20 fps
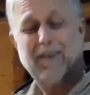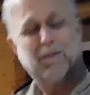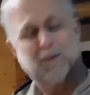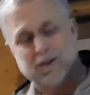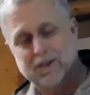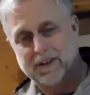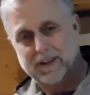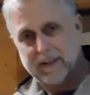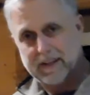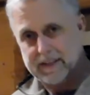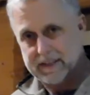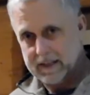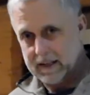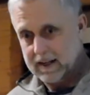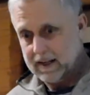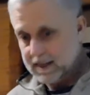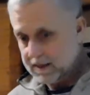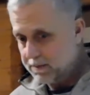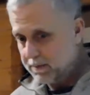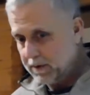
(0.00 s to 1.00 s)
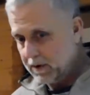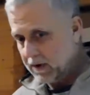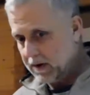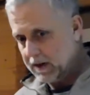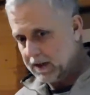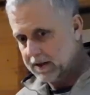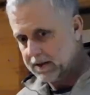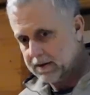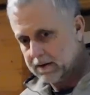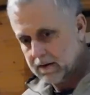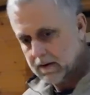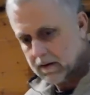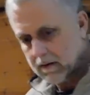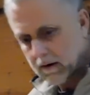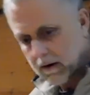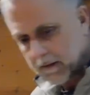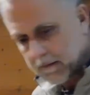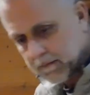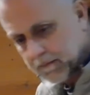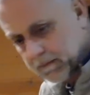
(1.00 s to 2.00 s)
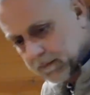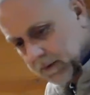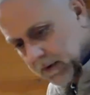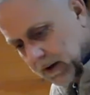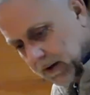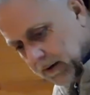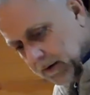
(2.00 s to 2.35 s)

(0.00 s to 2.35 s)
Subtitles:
wasn't easy, let's be honest. I've done